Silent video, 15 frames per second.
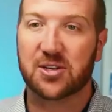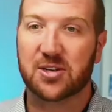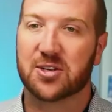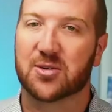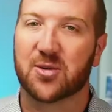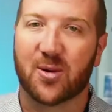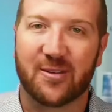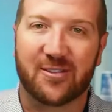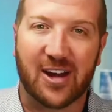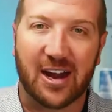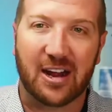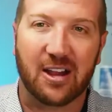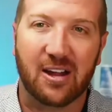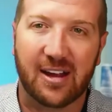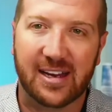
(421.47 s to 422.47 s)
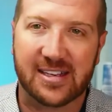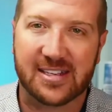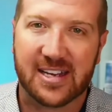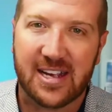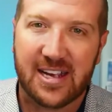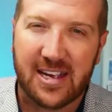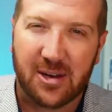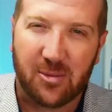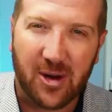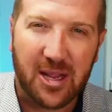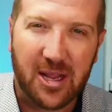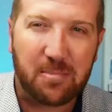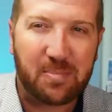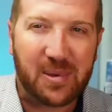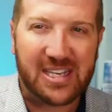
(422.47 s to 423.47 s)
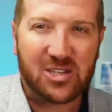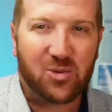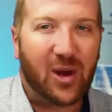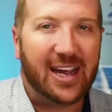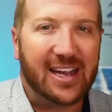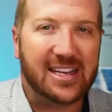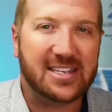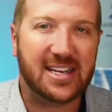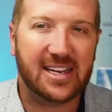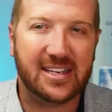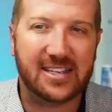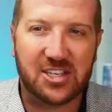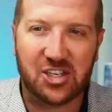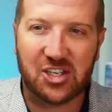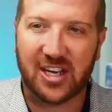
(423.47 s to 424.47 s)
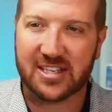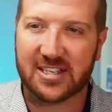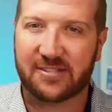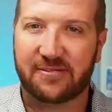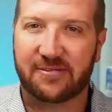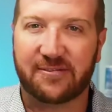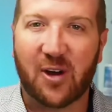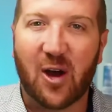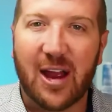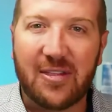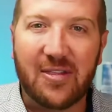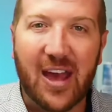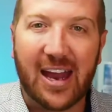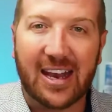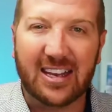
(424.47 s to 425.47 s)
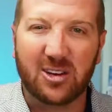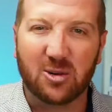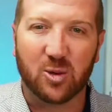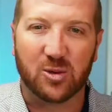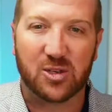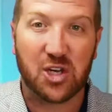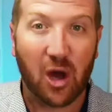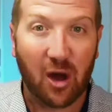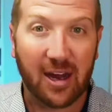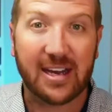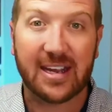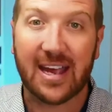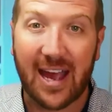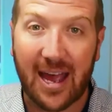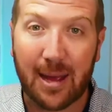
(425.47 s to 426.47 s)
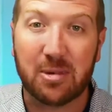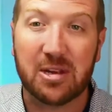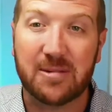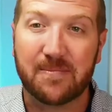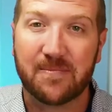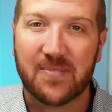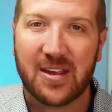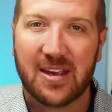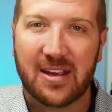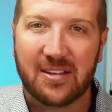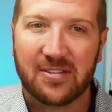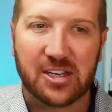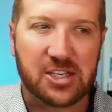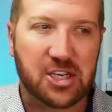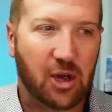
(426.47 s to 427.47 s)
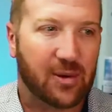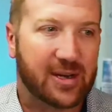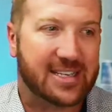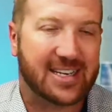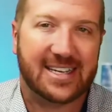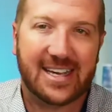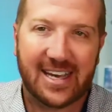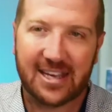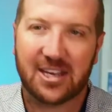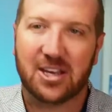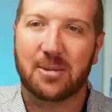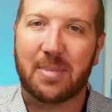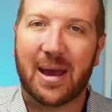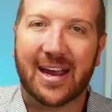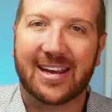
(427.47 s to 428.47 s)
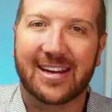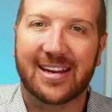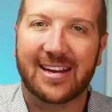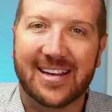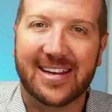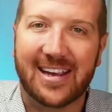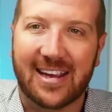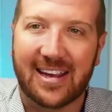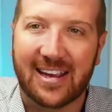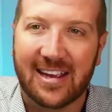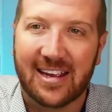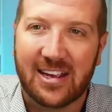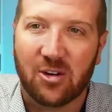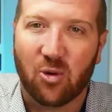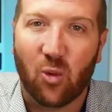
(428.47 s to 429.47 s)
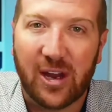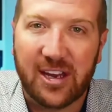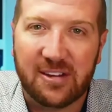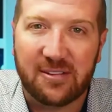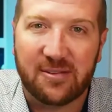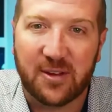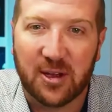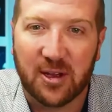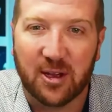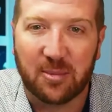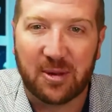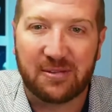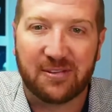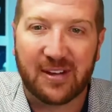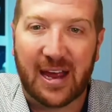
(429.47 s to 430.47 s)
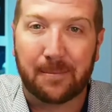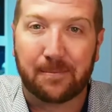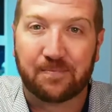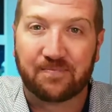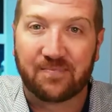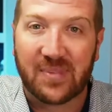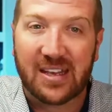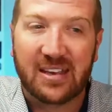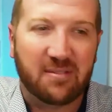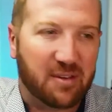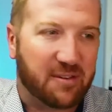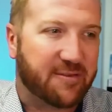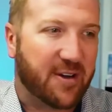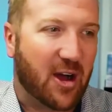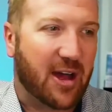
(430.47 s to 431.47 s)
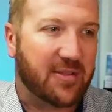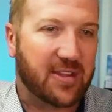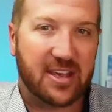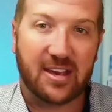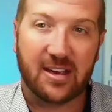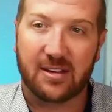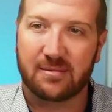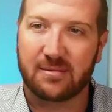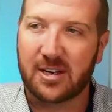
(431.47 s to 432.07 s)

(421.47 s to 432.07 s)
to do it for our clients. One of the best ways is just find that little tiny habit that's going to kick you back into gear when you feel a bit flat. If you find that you're,